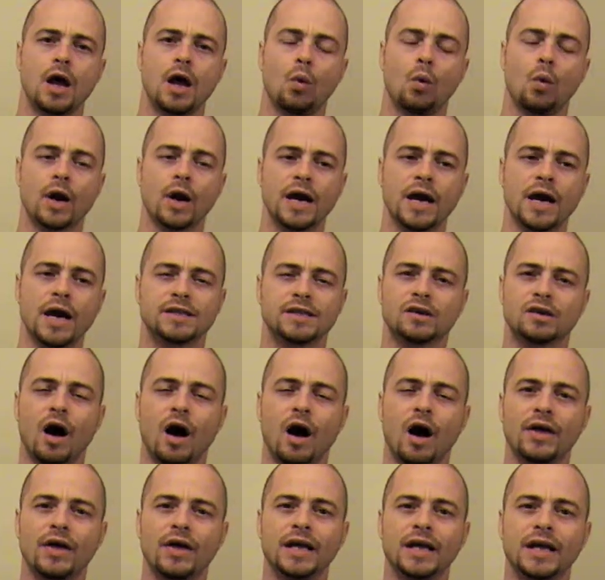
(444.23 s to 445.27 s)
When I saw
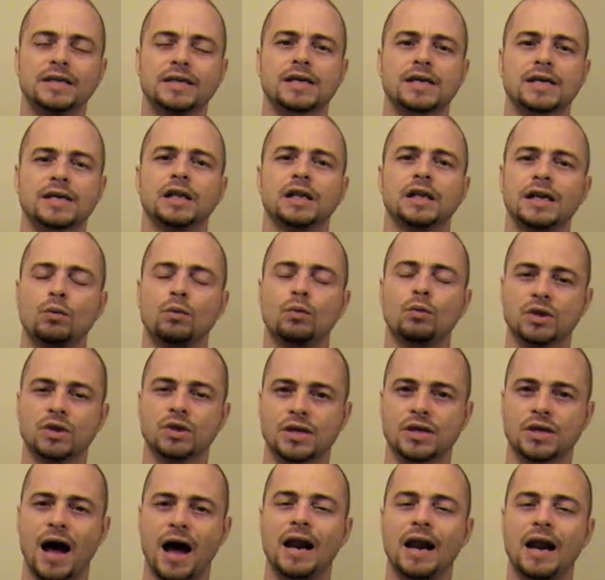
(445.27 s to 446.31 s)
that his cleat was
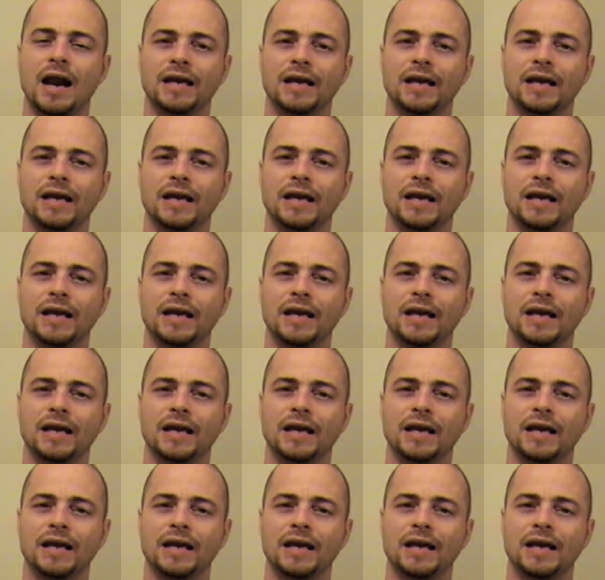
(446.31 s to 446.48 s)
not